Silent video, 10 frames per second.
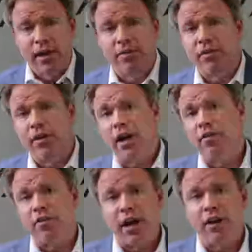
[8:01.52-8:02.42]
even the
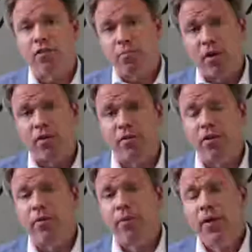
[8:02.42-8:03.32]
United States and parts of
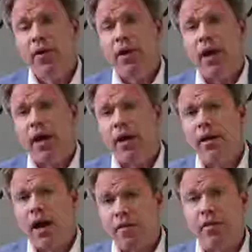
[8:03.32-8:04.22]
Europe,
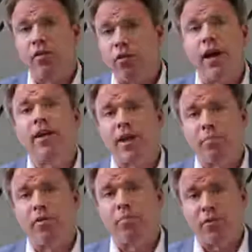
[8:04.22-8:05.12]
I think there are great
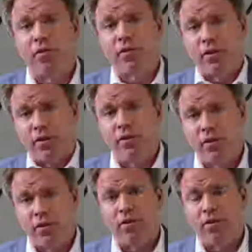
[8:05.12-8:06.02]
examples that Brazil
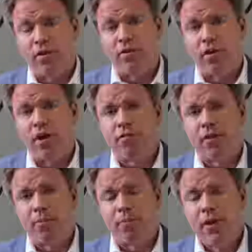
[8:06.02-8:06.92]
could draw
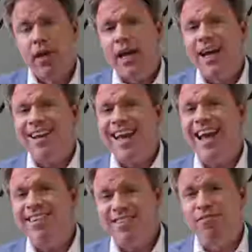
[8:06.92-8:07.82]
from. In the
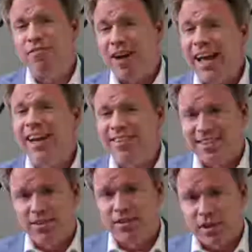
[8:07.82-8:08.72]
case of
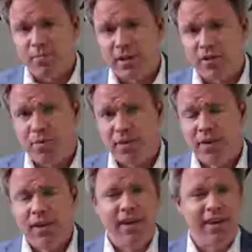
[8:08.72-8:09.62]
violence-induced displacement,
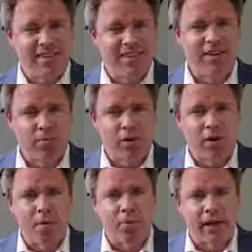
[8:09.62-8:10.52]
it's a little more
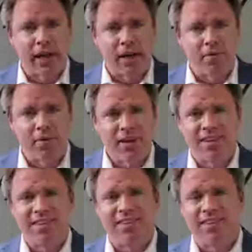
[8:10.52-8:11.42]
complicated
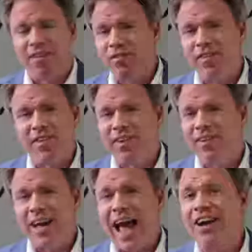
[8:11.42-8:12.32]
because often
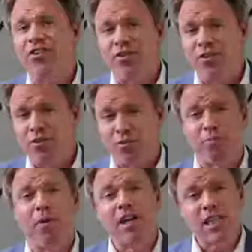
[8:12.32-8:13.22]
the actor who's
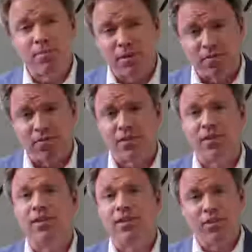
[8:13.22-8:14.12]
responsible
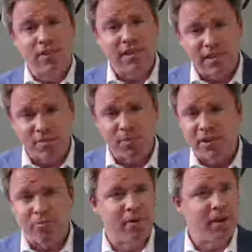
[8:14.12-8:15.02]
for inducing the
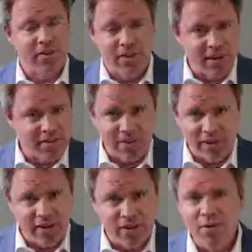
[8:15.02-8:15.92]
displacement isn't
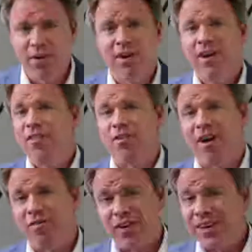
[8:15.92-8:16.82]
necessarily known. They're
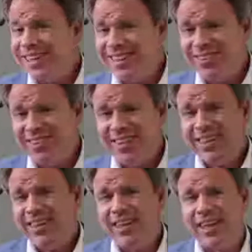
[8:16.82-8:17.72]
often illegal.
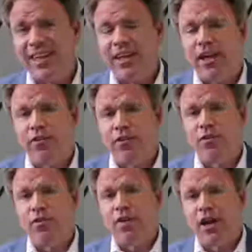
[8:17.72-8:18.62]
And
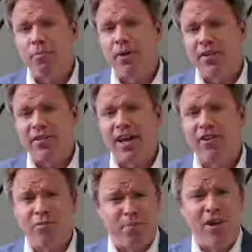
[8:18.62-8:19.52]
so developing
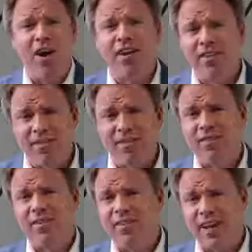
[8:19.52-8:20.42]
standards beyond
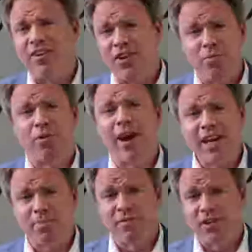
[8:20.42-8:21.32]
the standard human
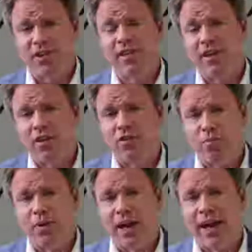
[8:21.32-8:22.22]
rights provisions that ought to
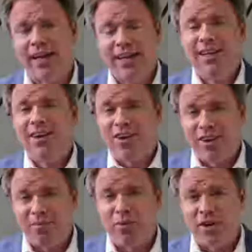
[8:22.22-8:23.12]
apply are a
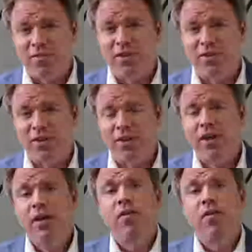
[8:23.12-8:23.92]
little more difficult.